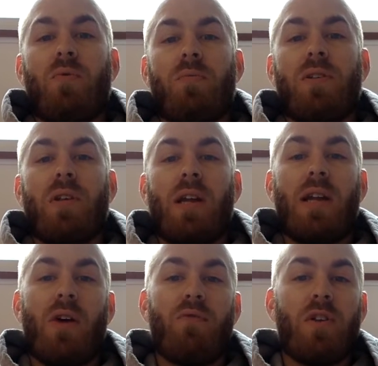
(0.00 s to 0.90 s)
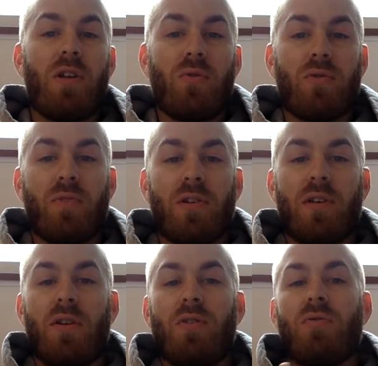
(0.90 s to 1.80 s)
We'll be sending out videos of us
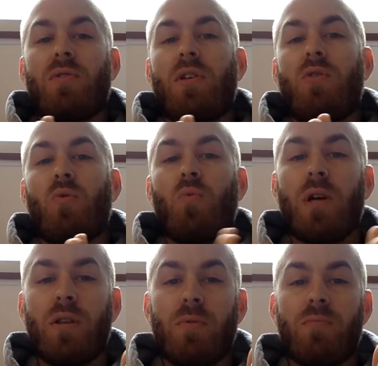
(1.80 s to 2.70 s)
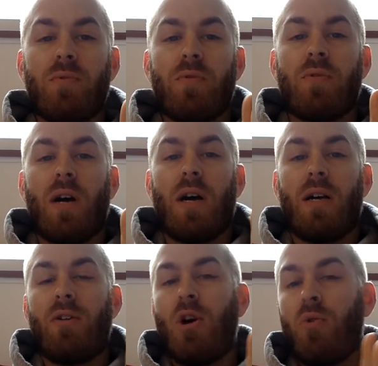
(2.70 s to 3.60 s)
introducing new rhythms,
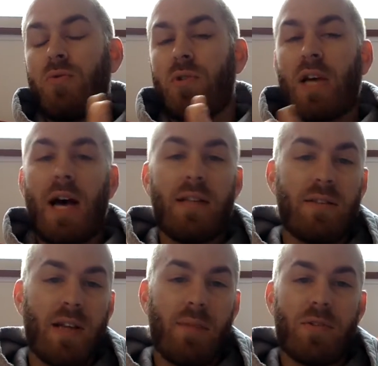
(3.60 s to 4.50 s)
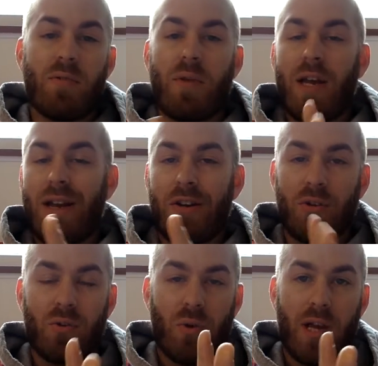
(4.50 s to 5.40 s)
notes, concepts, depending on
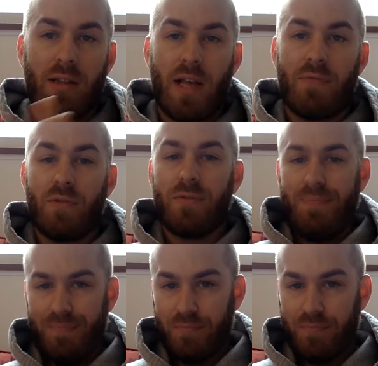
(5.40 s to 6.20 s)
your grade level.